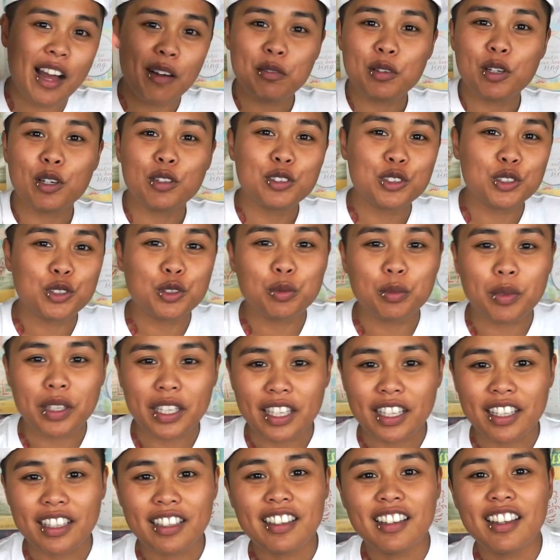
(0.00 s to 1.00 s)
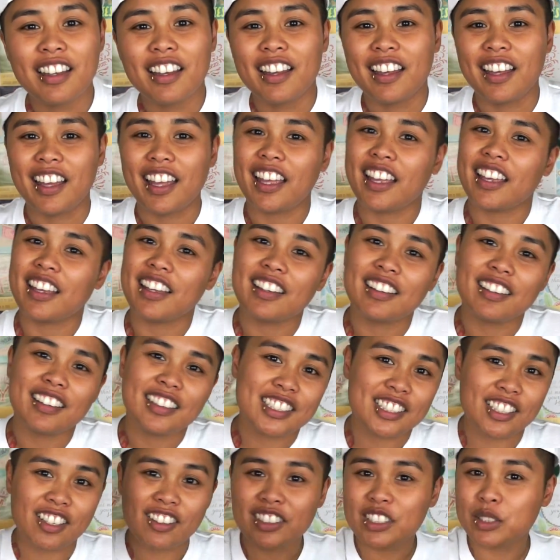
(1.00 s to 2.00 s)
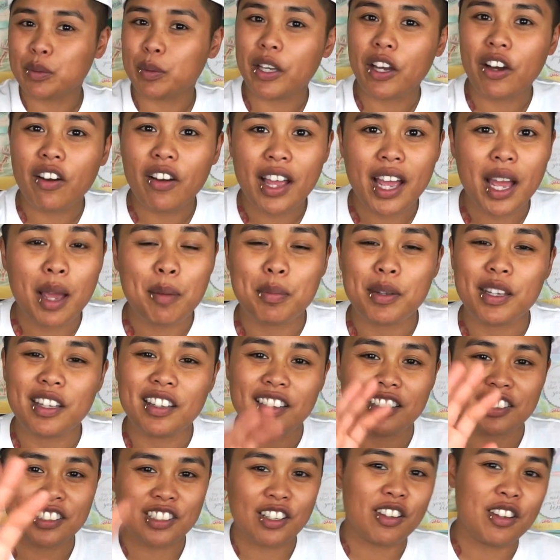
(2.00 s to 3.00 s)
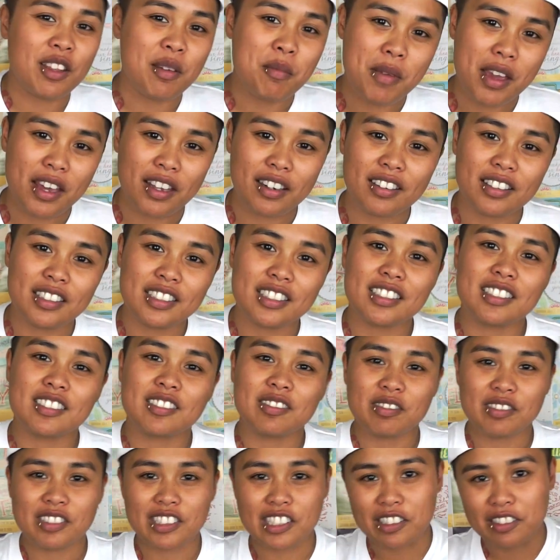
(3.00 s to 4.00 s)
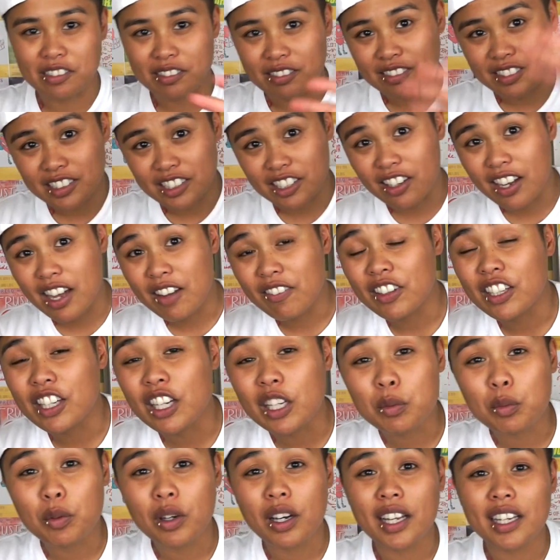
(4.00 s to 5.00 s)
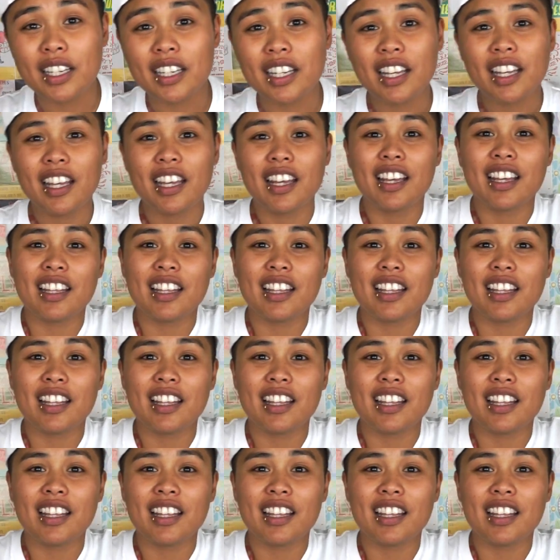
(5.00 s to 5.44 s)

I'm gonna do me. And as long as we all happy, that's all that matters. So y'all have a good one.